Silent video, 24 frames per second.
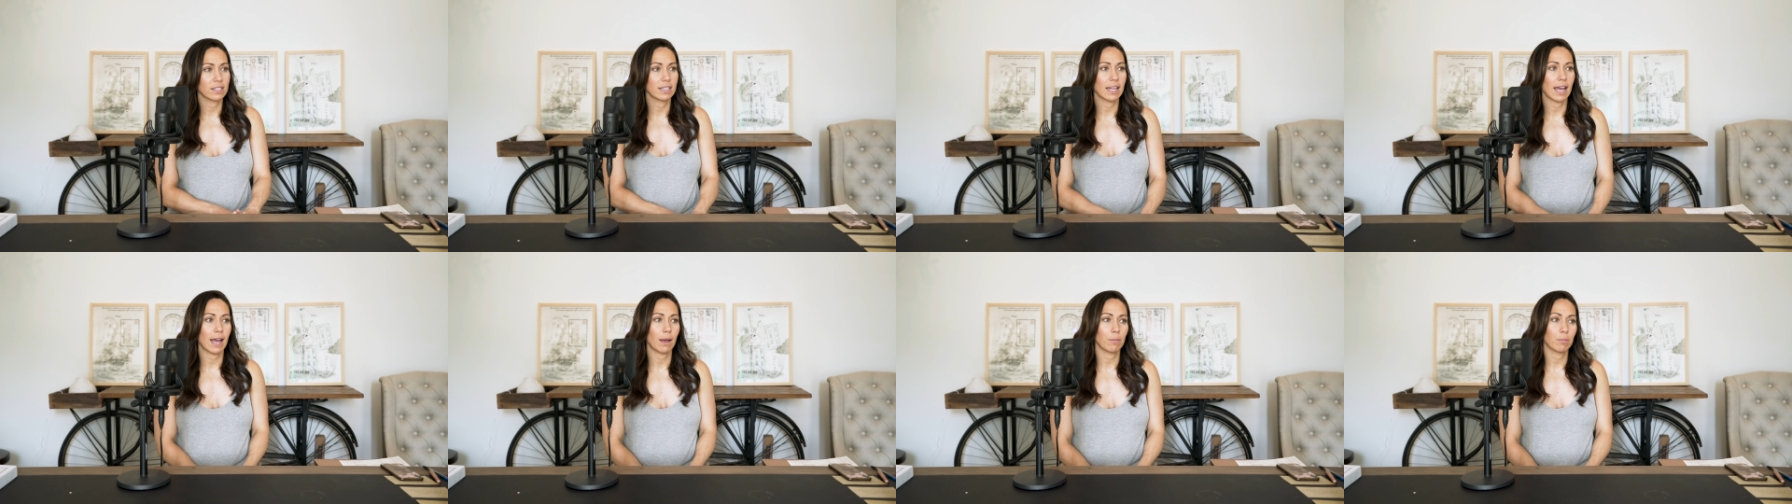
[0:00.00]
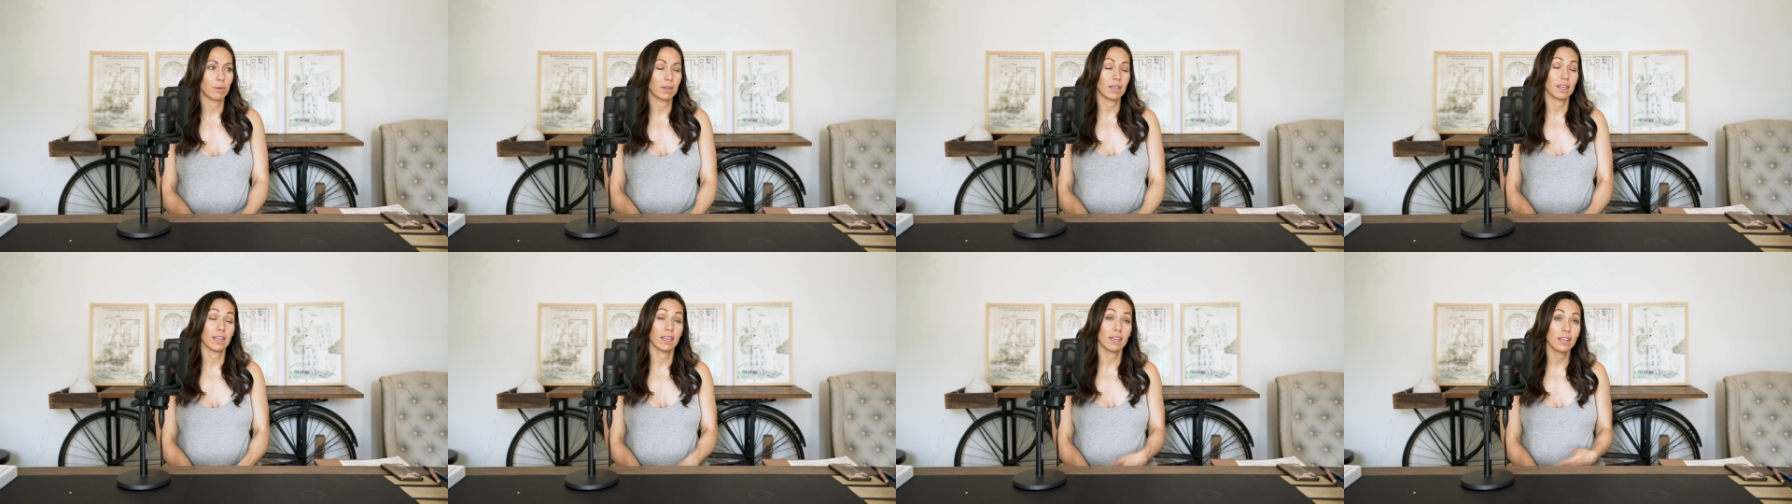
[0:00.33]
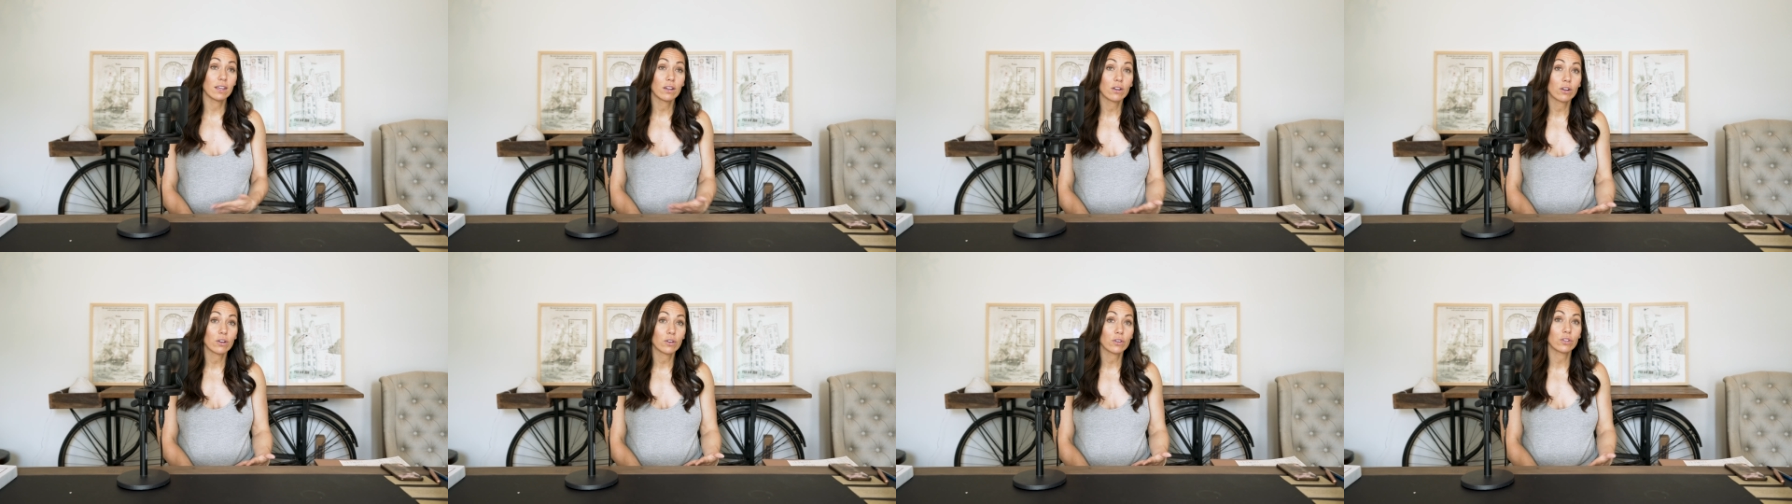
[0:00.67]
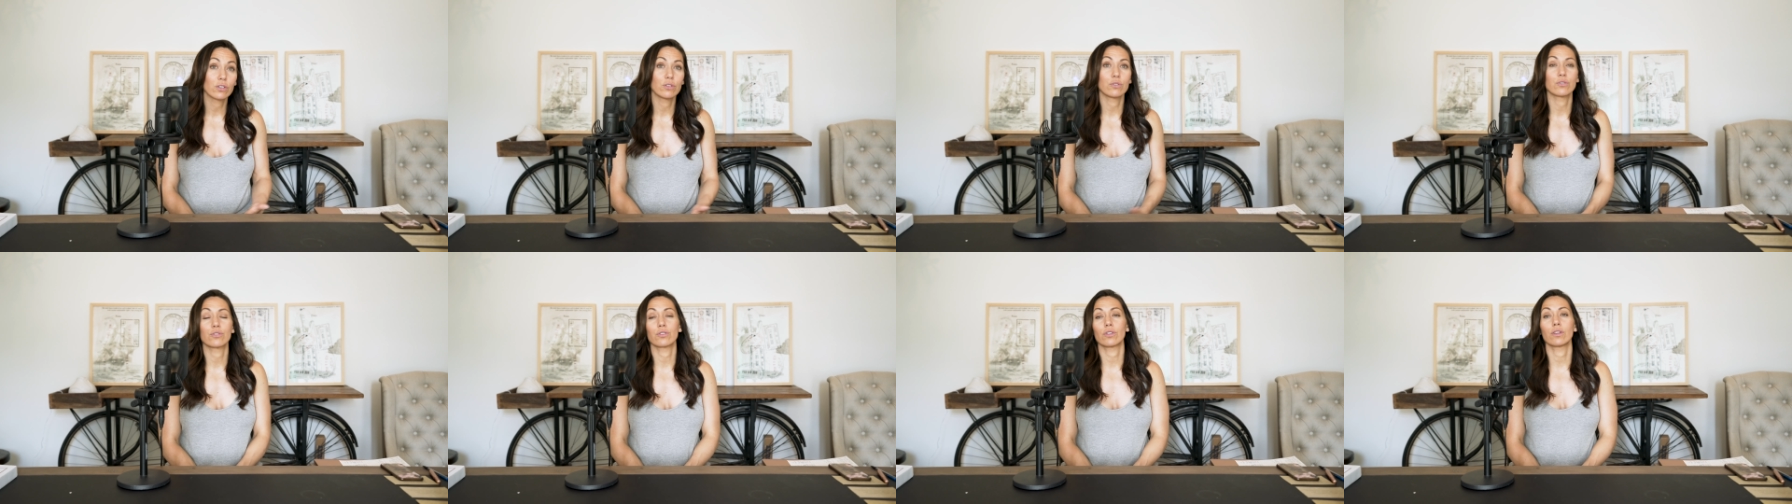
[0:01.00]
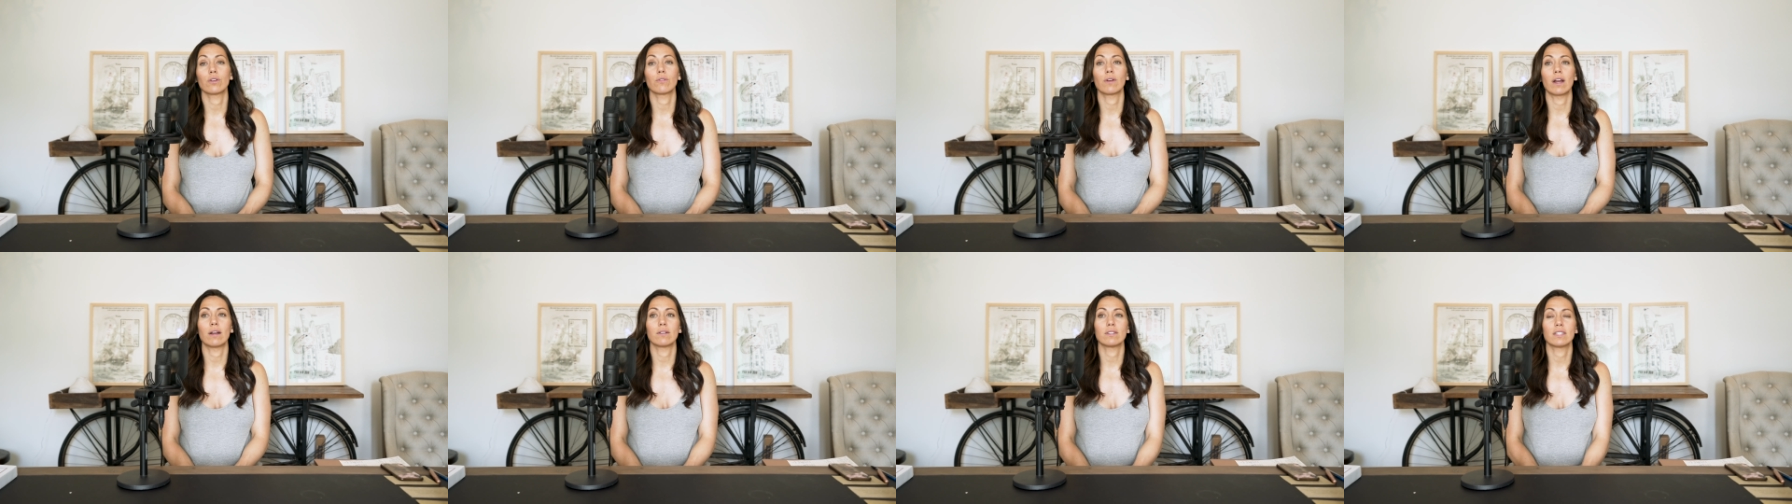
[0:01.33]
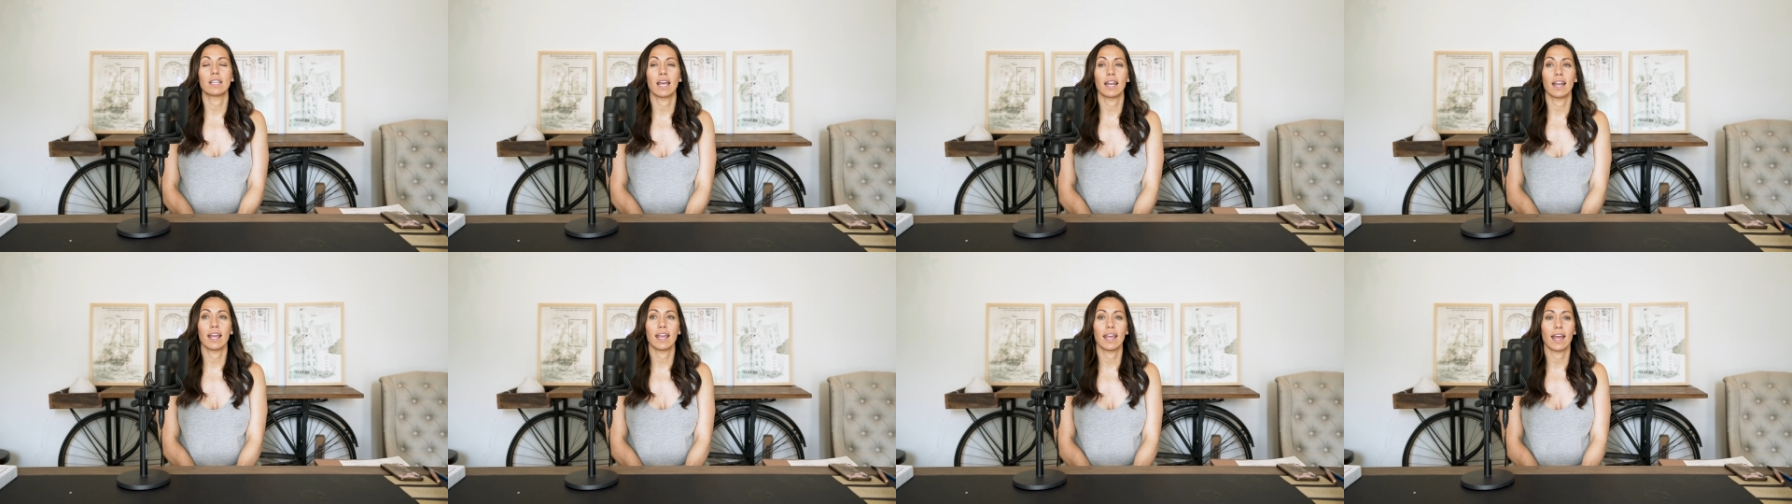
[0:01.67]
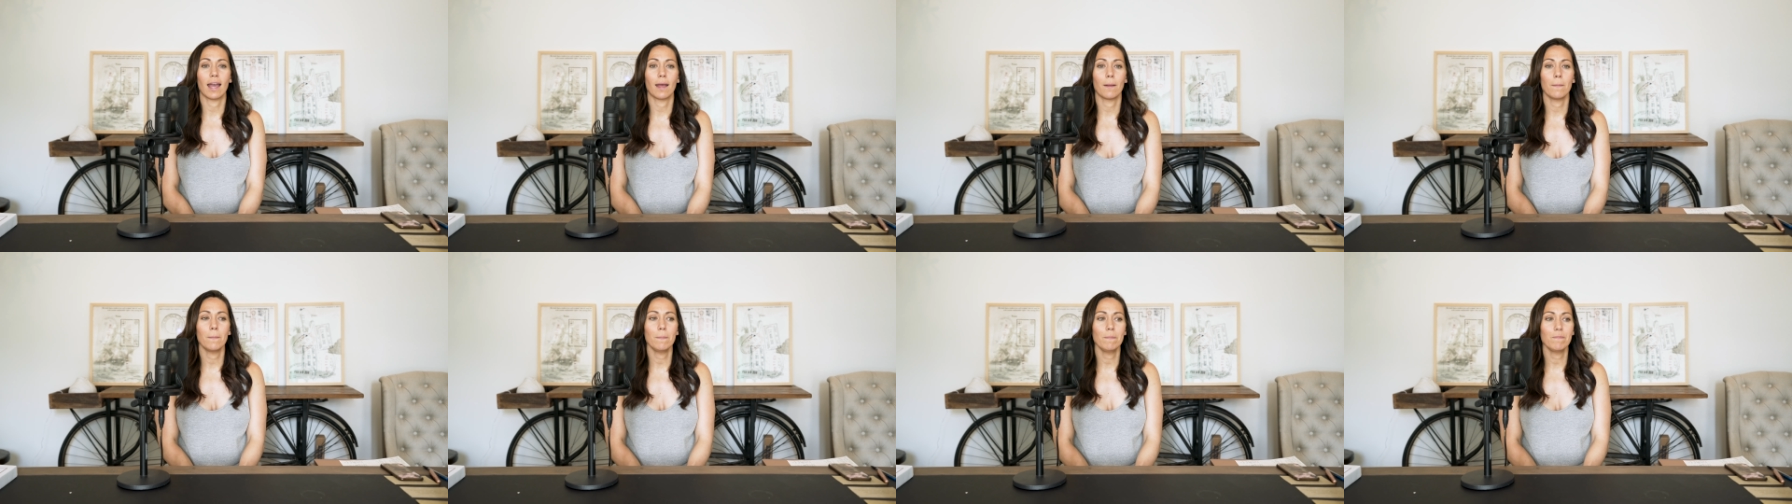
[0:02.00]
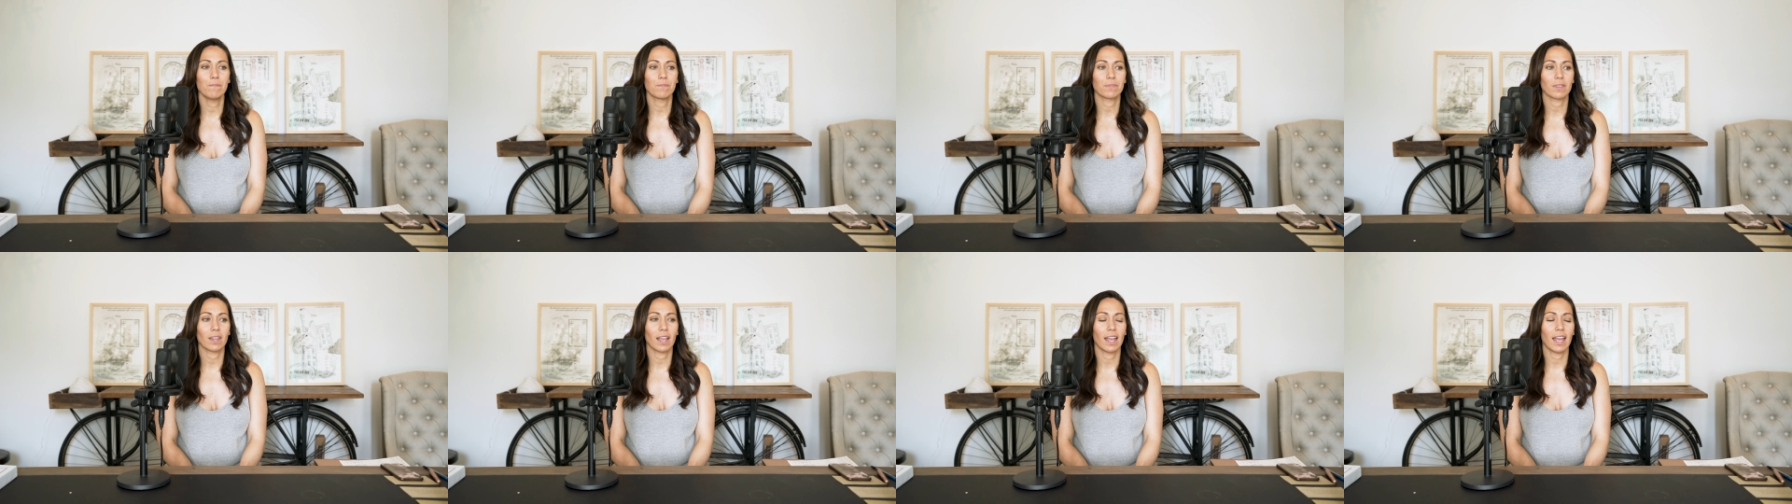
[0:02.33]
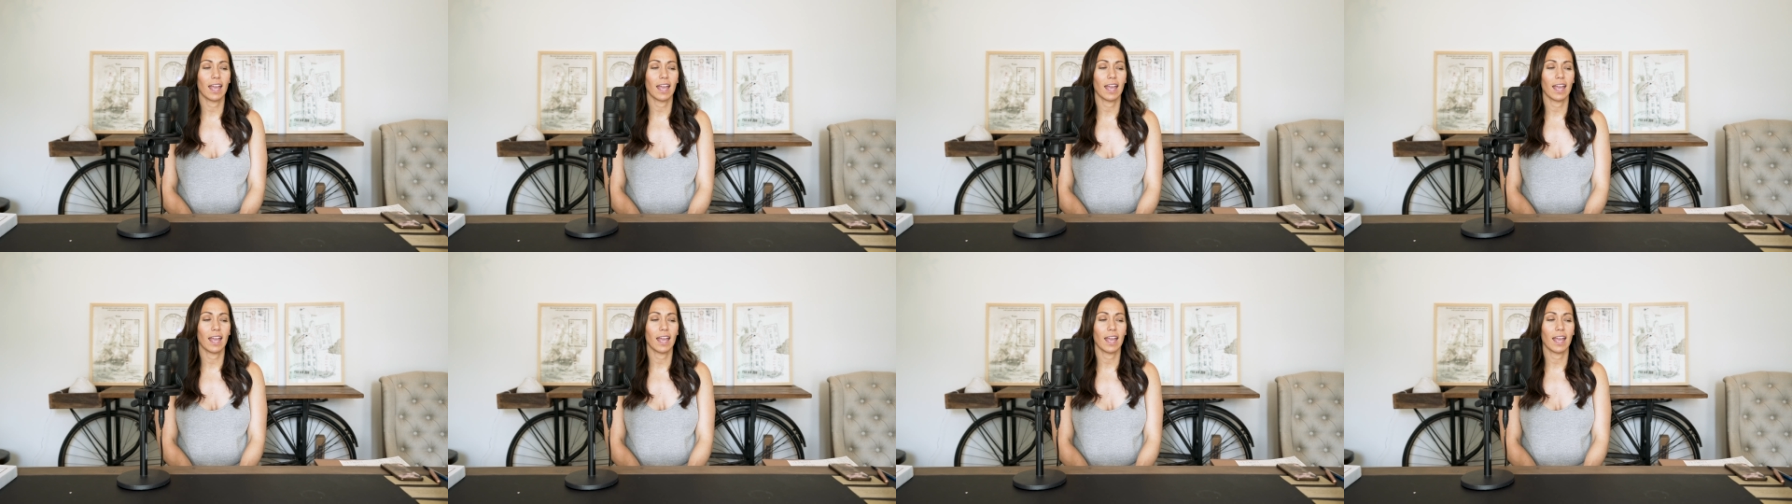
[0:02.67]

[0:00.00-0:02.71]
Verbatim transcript: nap here, usually around 10 a.m.